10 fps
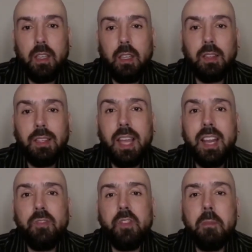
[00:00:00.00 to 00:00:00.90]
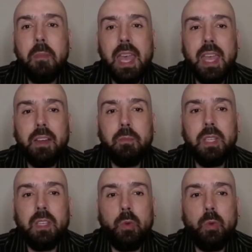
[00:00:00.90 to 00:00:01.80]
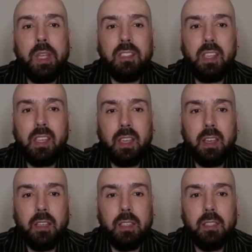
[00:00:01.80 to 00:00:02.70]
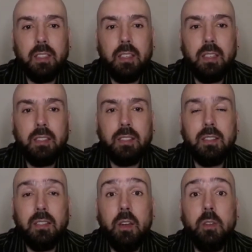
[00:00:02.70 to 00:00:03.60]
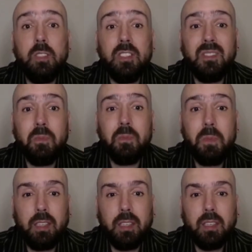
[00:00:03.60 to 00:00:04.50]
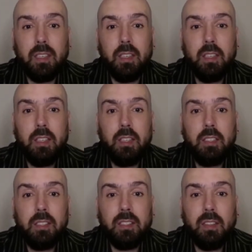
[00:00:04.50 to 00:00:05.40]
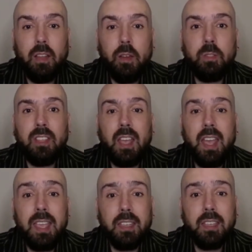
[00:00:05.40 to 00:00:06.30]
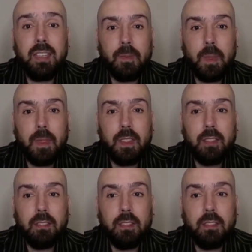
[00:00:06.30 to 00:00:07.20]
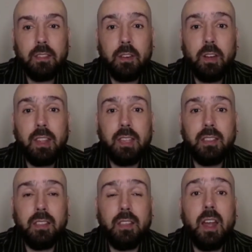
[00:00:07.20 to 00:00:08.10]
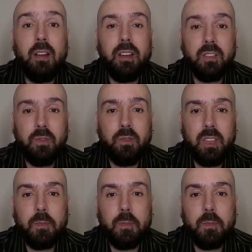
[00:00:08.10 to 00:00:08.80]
let every man be quick to hear, slow to speak, slow to anger. Sorry, that's an RSV.